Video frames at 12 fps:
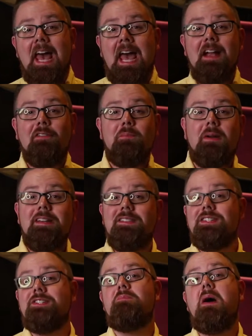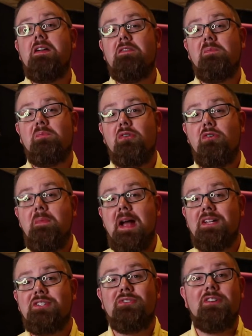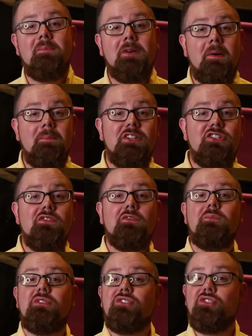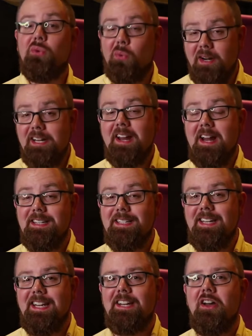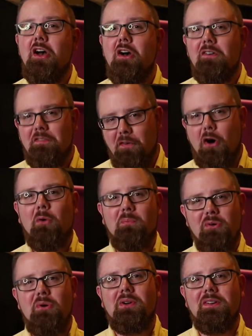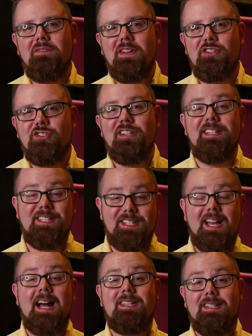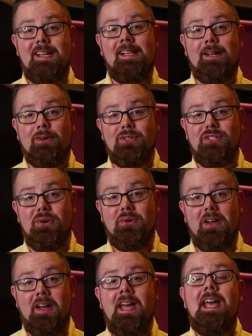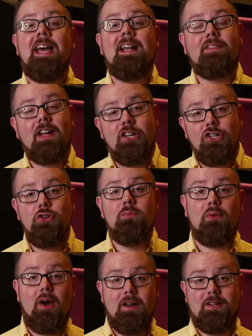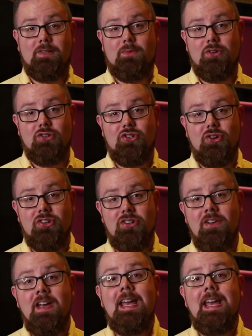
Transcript: Hey everybody, this is Mike from ProMaster, and I'm coming to you from the 2019 Fall Pro Convention in Scottsdale, Arizona. And I've got a new product I want to show you.